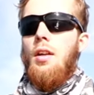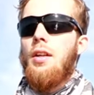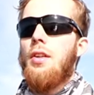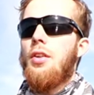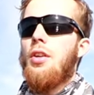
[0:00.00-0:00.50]

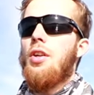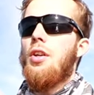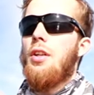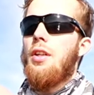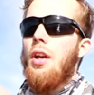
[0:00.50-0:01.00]
Another
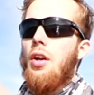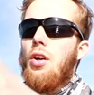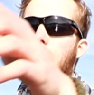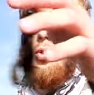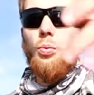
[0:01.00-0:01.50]
good
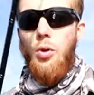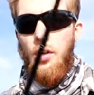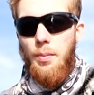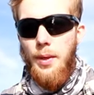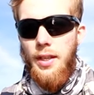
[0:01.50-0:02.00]
cold
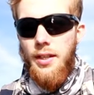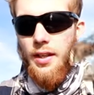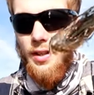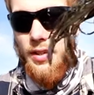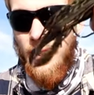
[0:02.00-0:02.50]
water bait
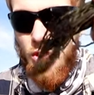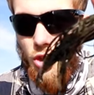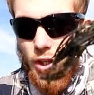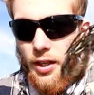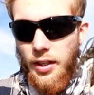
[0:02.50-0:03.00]
is a
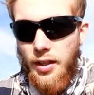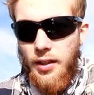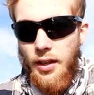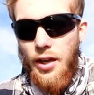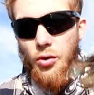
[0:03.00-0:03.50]
jig.
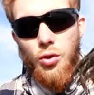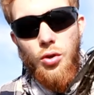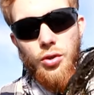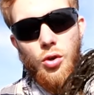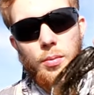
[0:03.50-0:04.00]
I don't
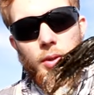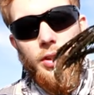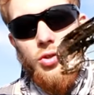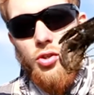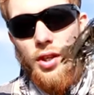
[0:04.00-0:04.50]
normally
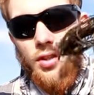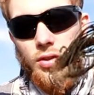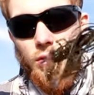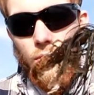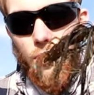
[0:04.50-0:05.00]
use jigs
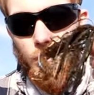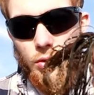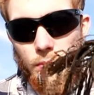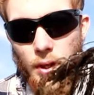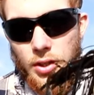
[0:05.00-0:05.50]
too
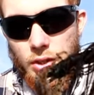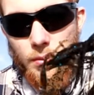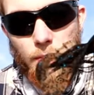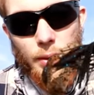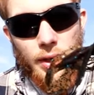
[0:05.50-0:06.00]
much,
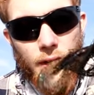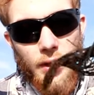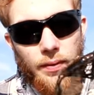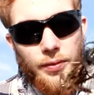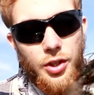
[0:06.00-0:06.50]

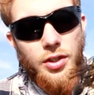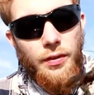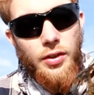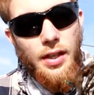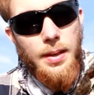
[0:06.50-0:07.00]
but there's
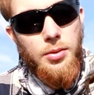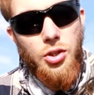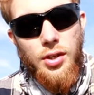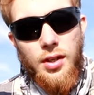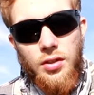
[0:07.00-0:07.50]
different types of
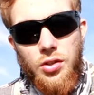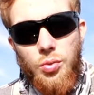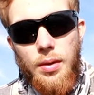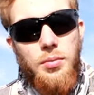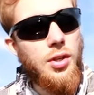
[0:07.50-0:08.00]
jigs. There's
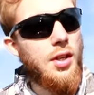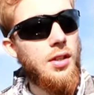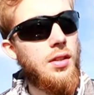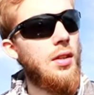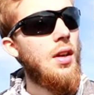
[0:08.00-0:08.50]
swim
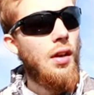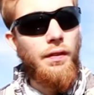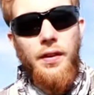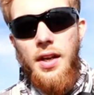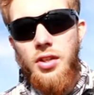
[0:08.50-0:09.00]
jigs,
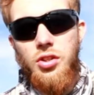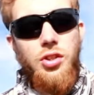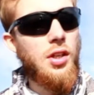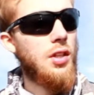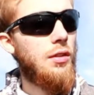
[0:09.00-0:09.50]
finesse
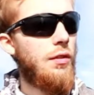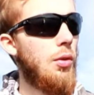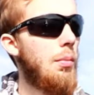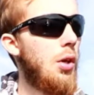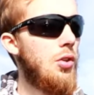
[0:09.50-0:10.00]
jigs,
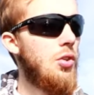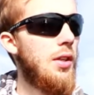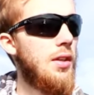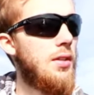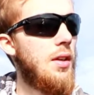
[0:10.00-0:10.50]
football
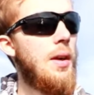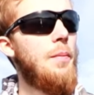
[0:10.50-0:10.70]
jigs.